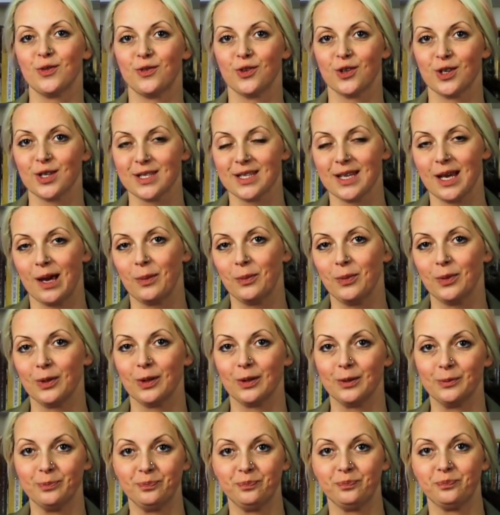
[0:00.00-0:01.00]
for
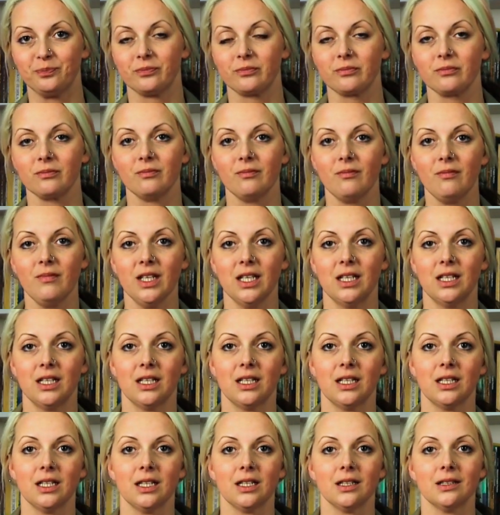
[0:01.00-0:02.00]
example,
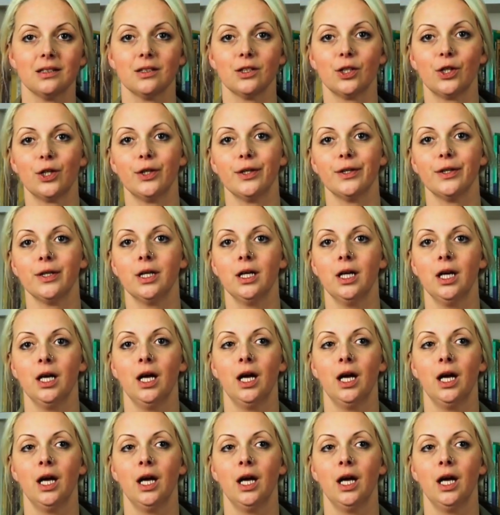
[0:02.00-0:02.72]
learn